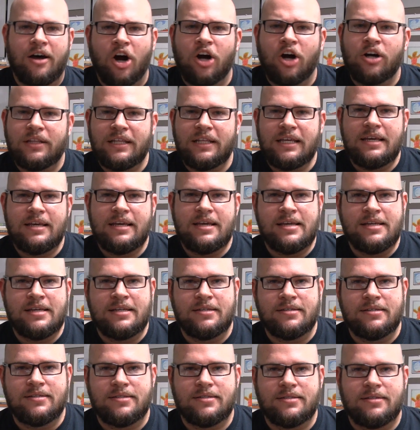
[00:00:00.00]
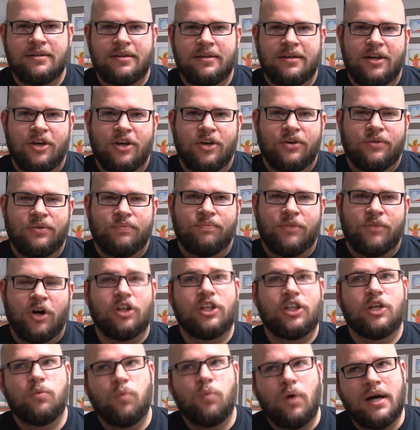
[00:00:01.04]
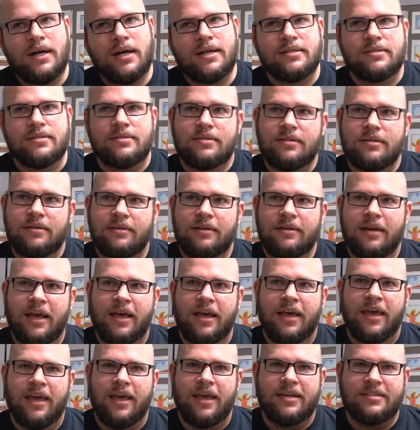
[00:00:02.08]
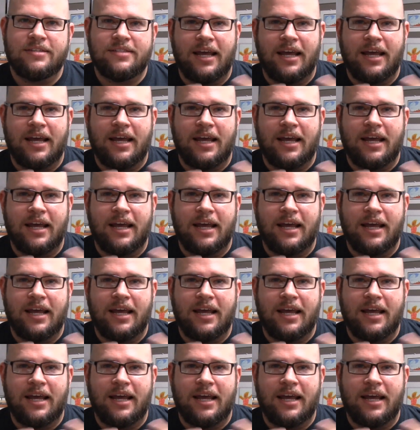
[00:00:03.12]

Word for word: Harley is Harley was a